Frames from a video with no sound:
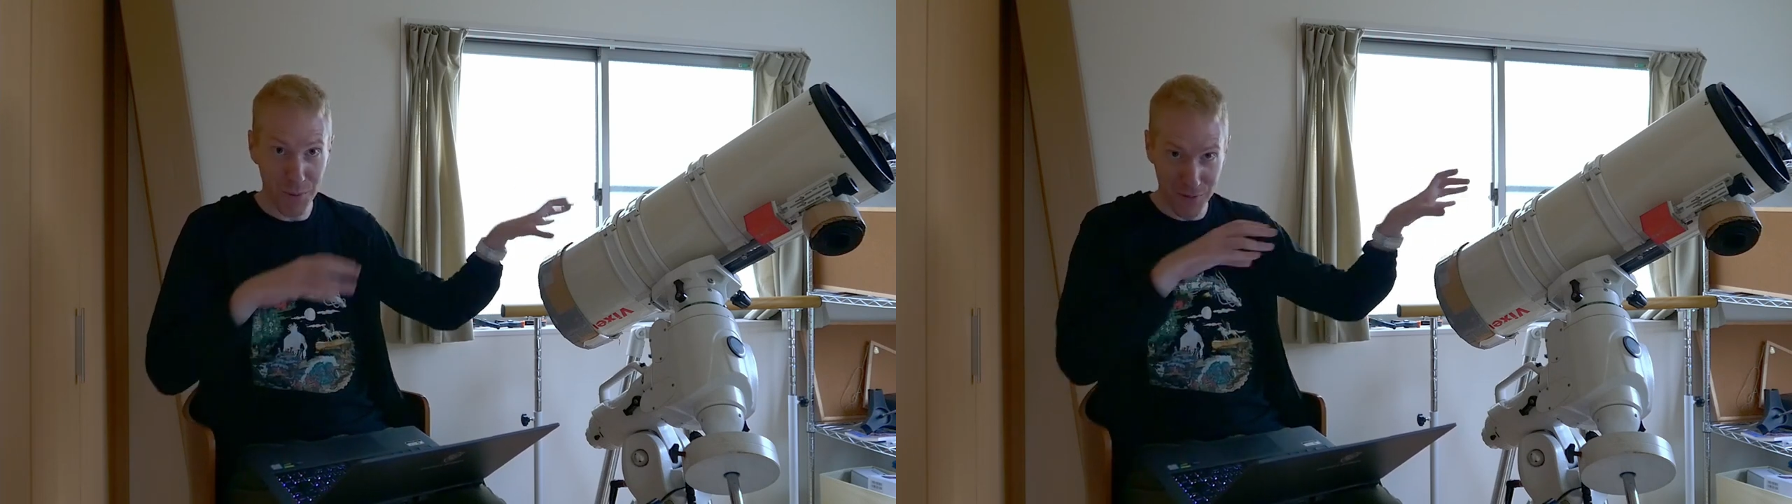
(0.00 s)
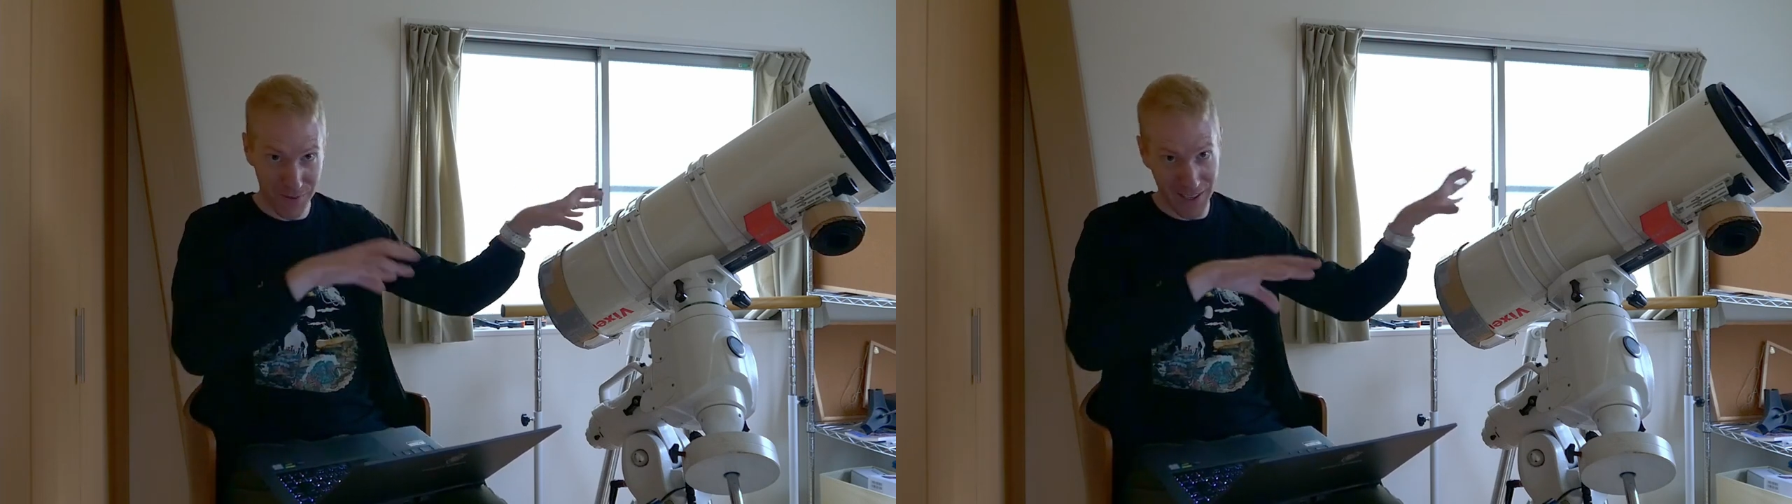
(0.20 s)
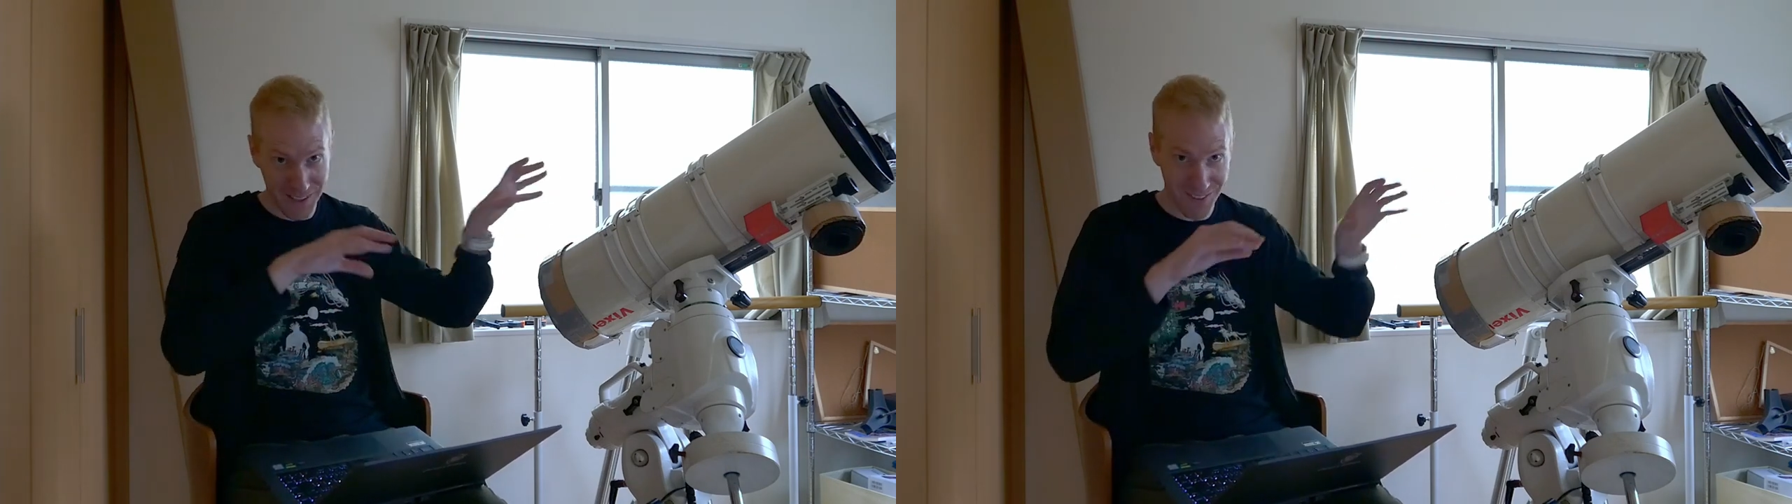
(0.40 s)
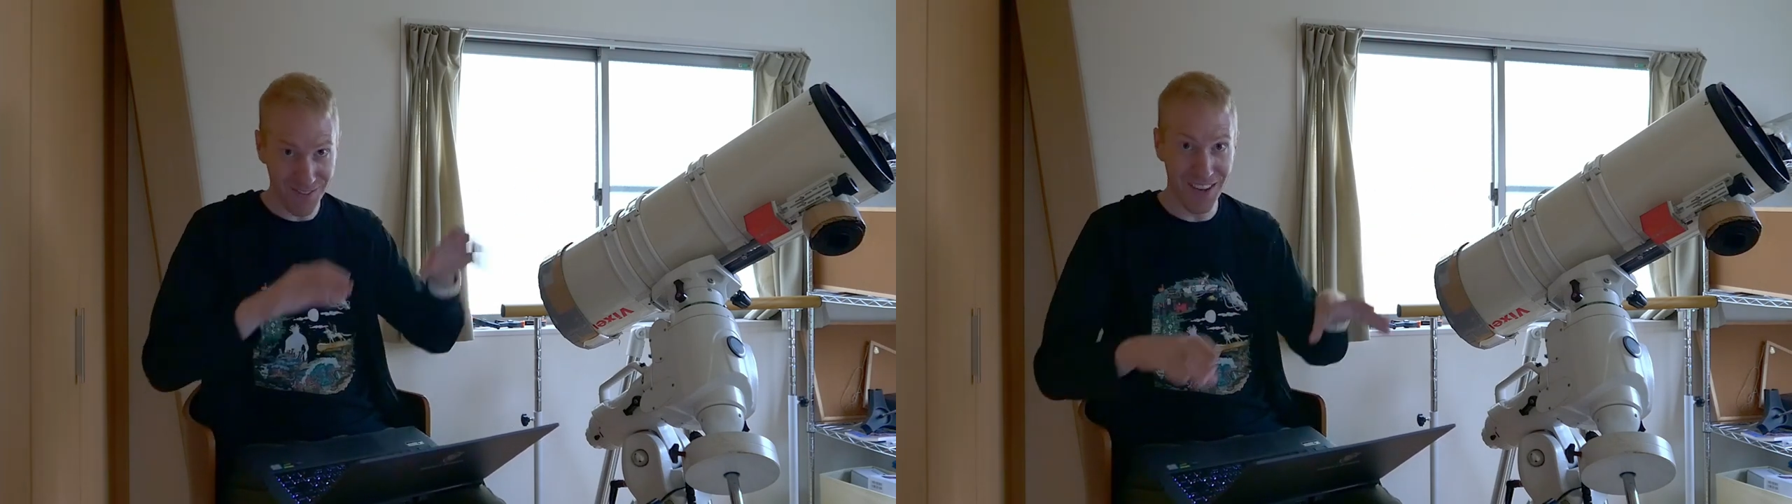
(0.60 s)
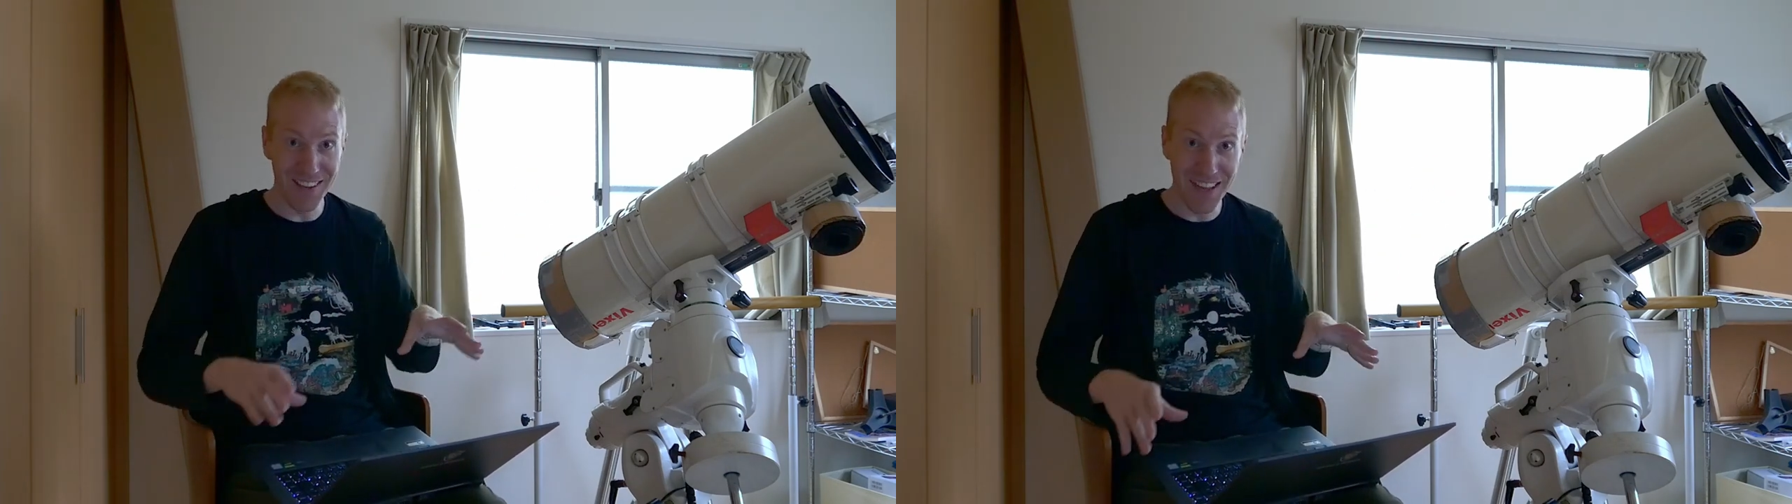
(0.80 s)
provides
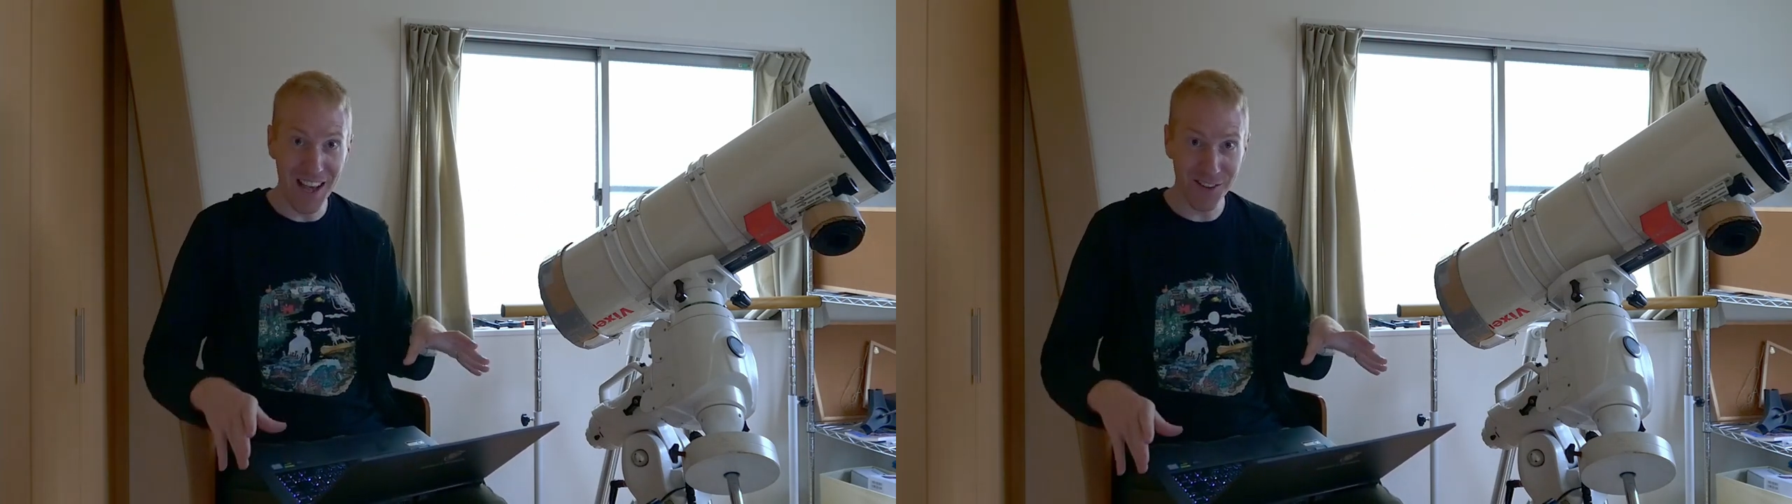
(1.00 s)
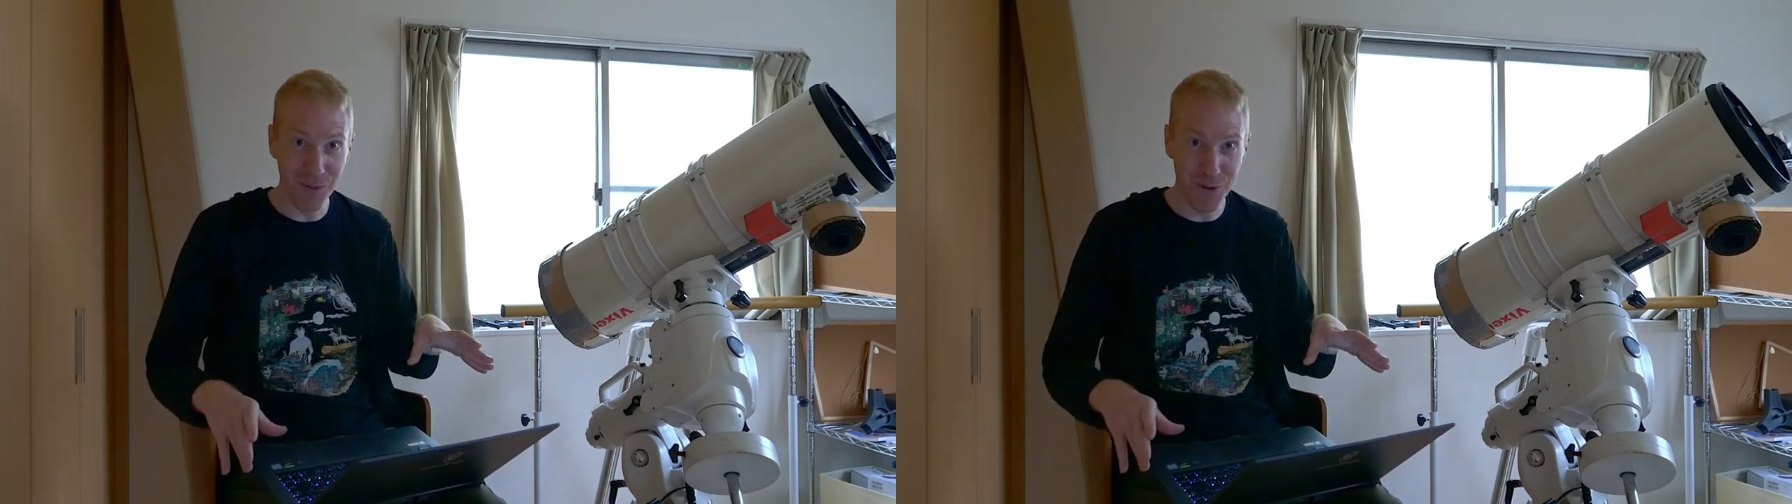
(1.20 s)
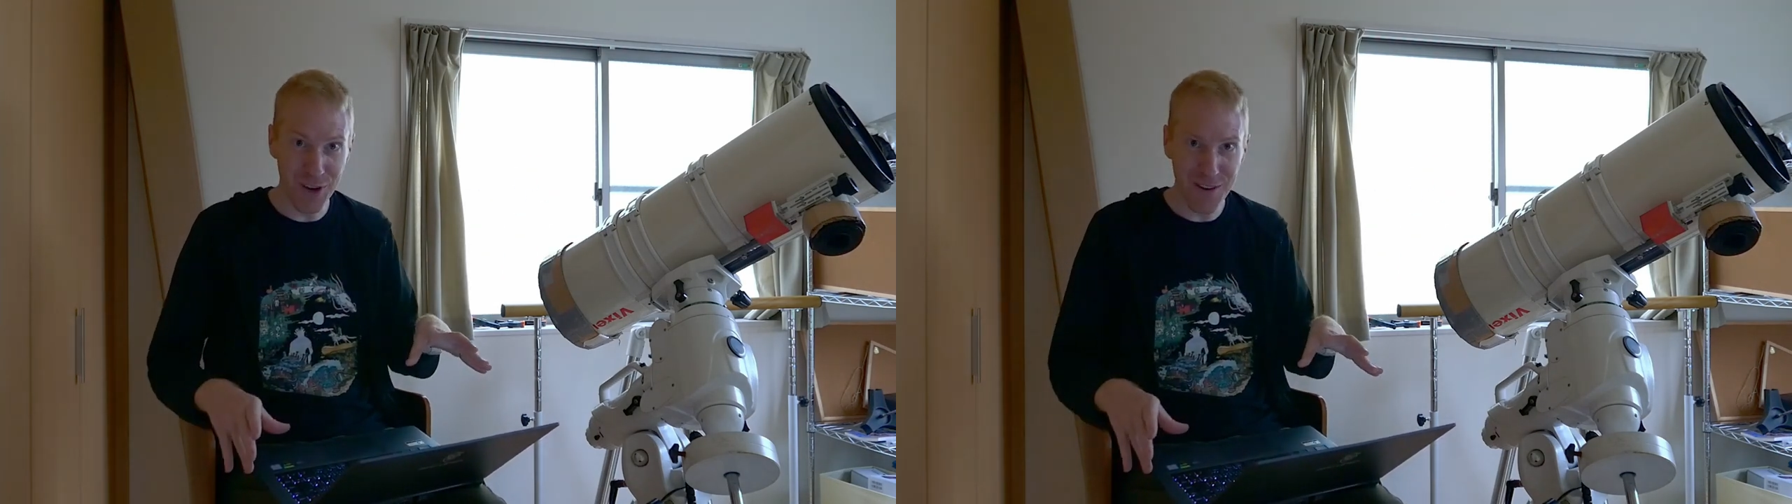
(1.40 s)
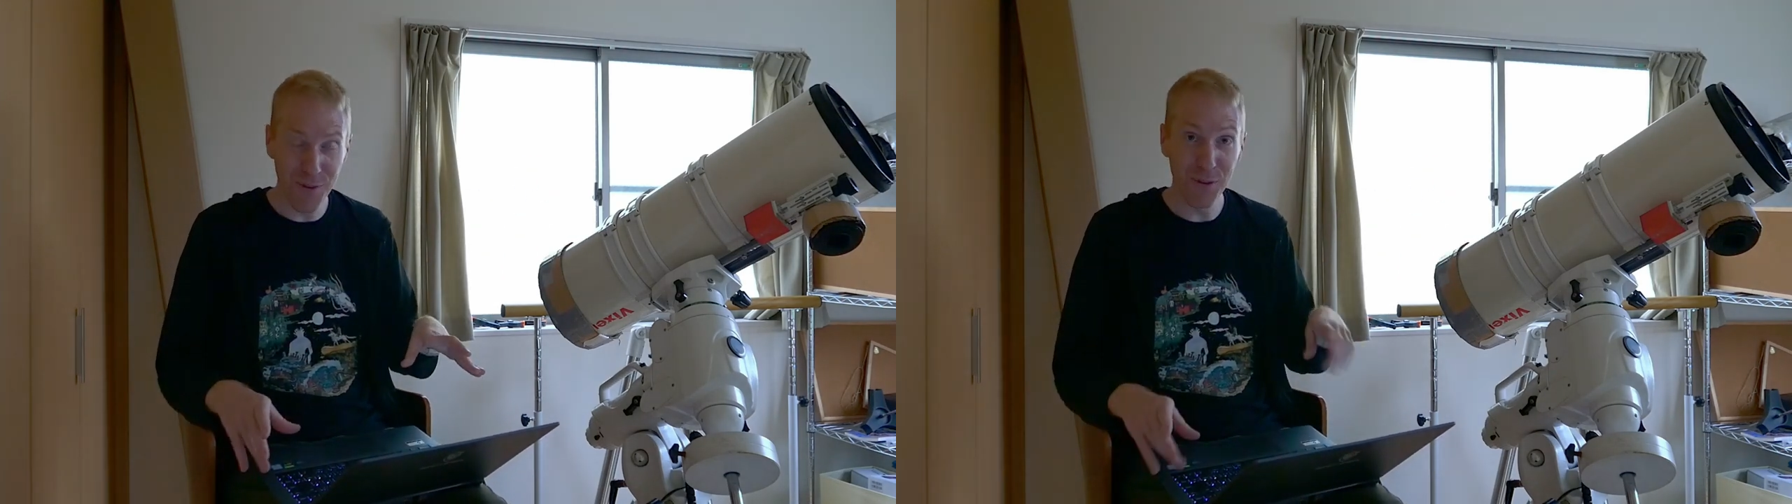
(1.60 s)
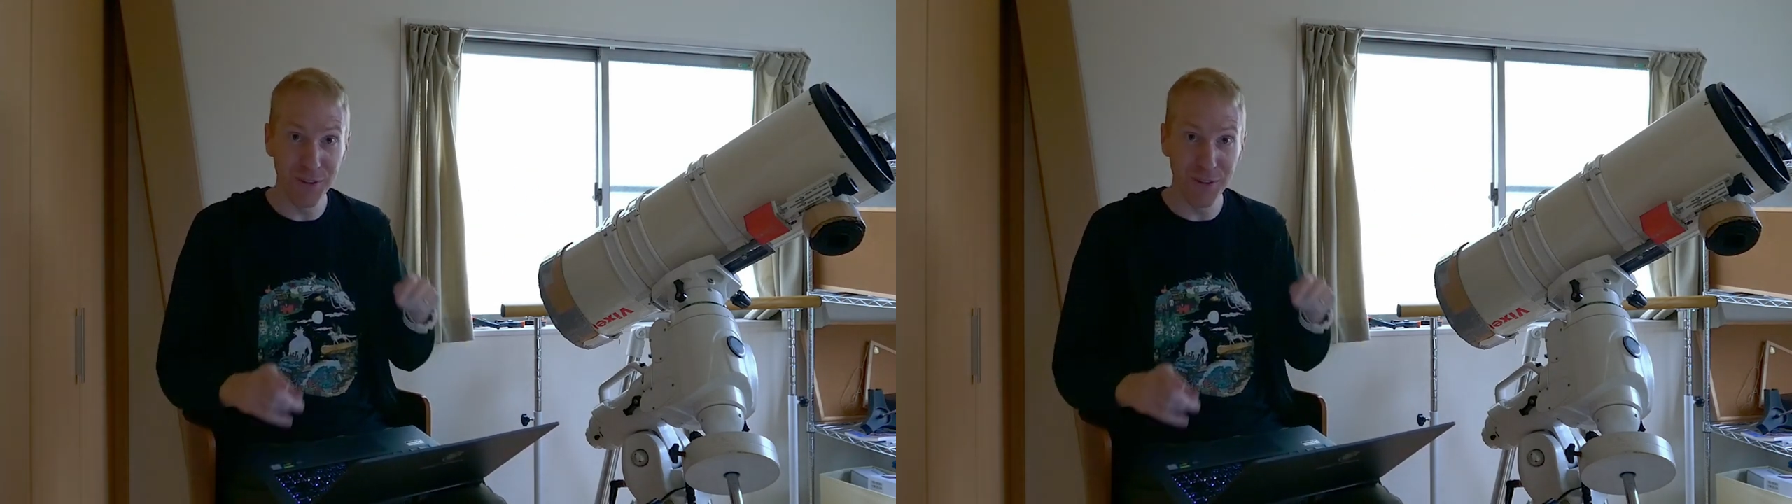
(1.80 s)
via the ASCOM driver.